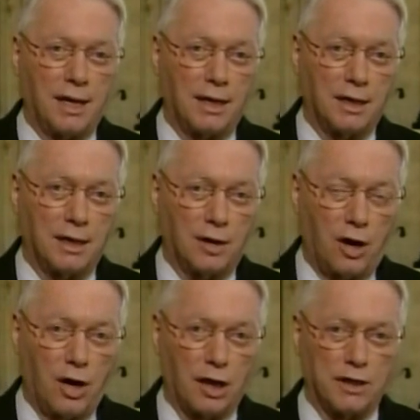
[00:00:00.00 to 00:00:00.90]

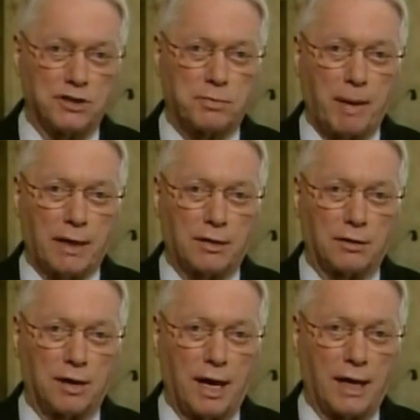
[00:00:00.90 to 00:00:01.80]
Arlen
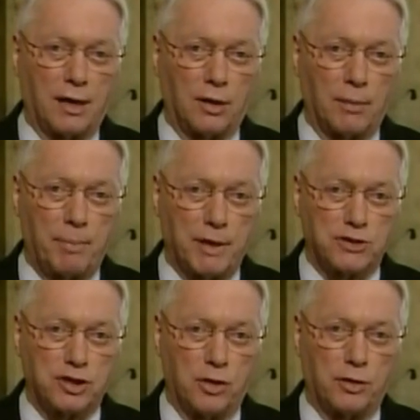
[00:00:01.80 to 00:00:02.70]
Specter and Olympia
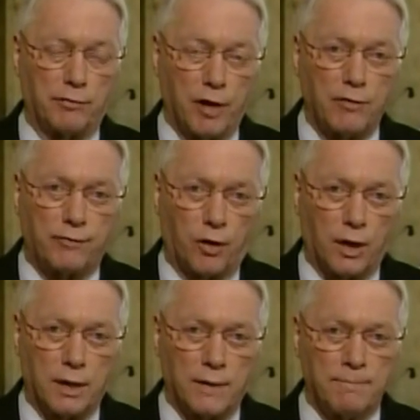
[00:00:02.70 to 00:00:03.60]
Snow to vote for
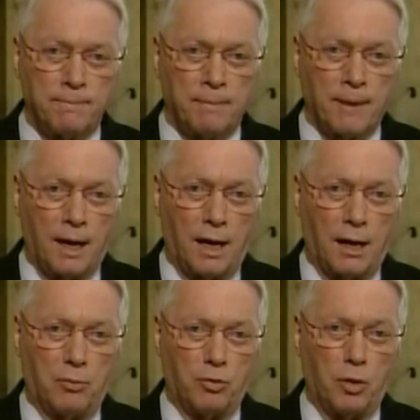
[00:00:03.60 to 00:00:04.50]
it,
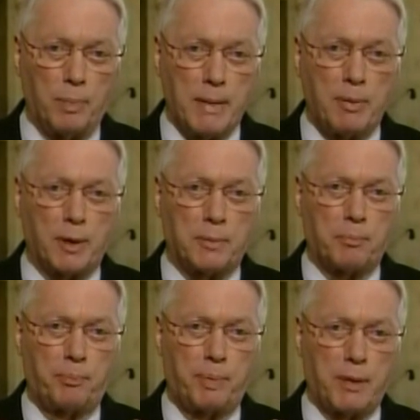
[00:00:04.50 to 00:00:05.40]
will be put
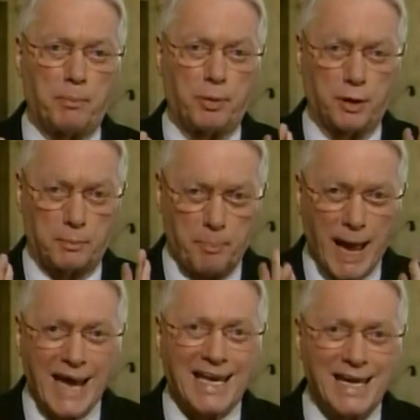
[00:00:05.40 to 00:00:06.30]

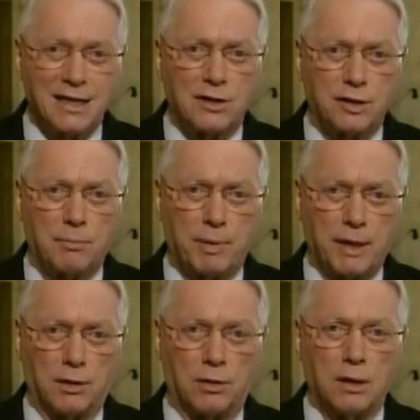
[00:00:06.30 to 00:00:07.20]
back into the
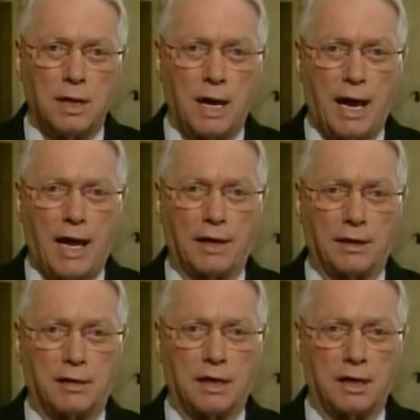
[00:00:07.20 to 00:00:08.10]
bill out
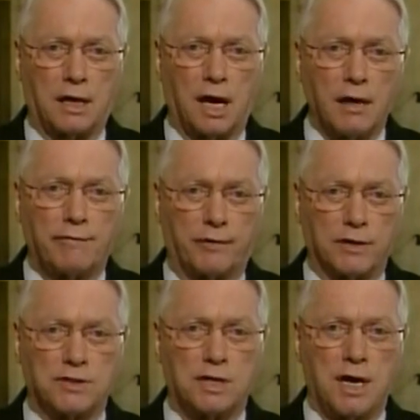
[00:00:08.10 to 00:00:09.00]
in the
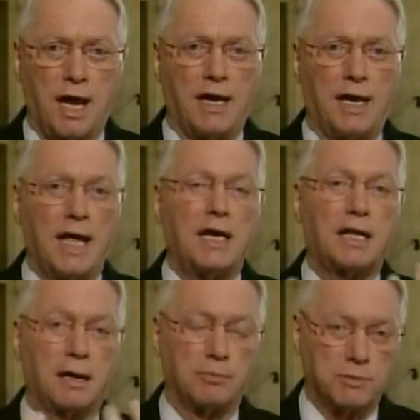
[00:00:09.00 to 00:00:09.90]
conference. And then
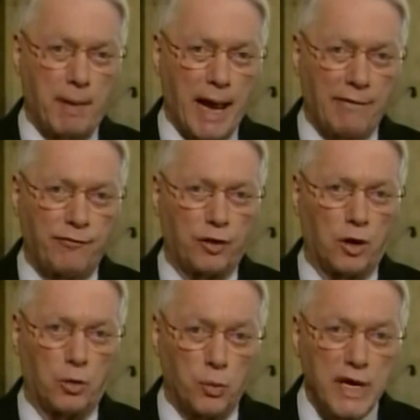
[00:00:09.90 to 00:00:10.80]
it comes back
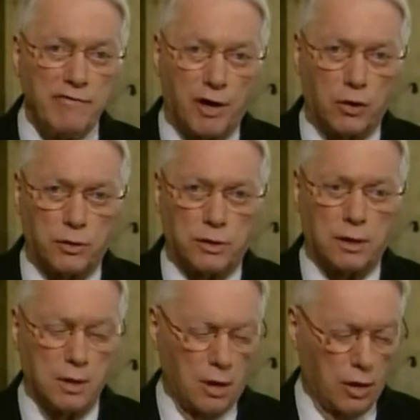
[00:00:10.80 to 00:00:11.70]
for a revote
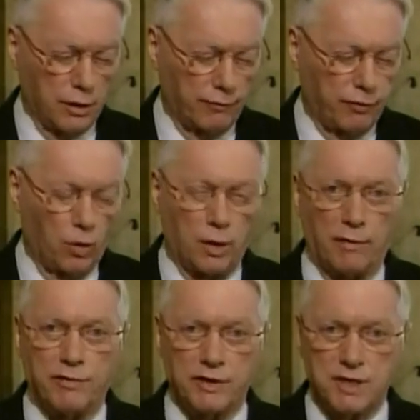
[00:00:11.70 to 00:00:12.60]
on the floor
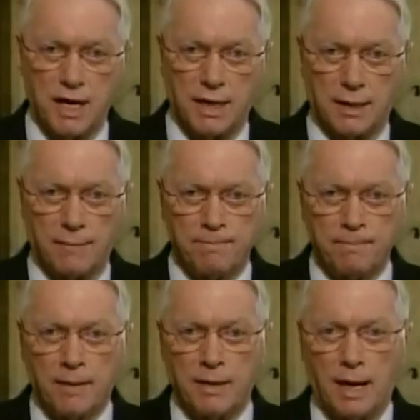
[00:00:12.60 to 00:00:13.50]
of the Senate.
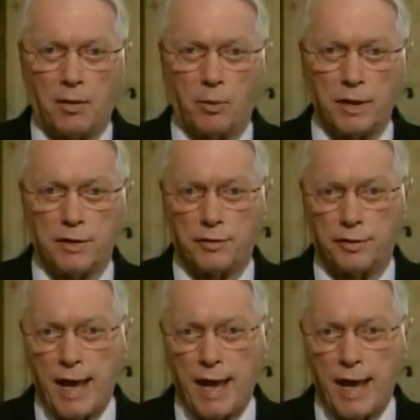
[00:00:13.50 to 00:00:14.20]
Now, whether